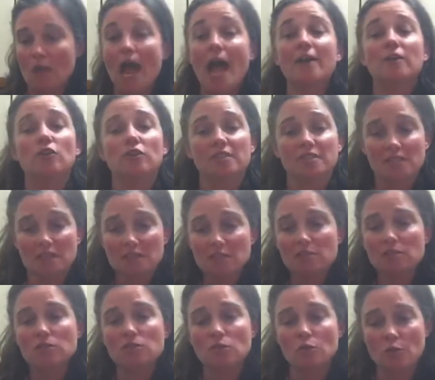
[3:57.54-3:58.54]
I could send it
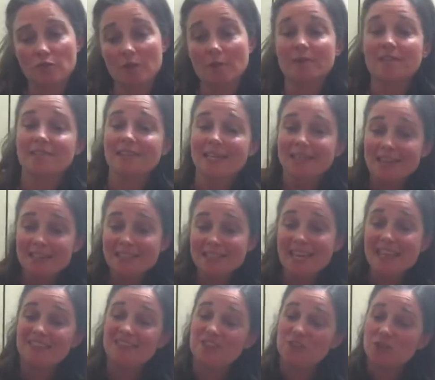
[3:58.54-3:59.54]
to school with him, because like I
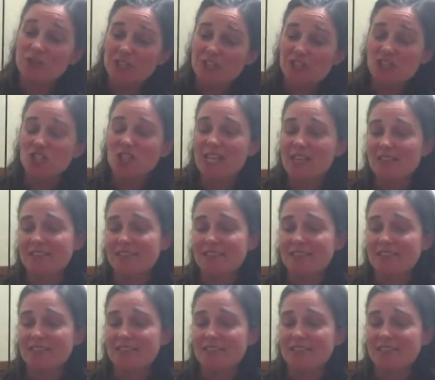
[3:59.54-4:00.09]
said, traditionally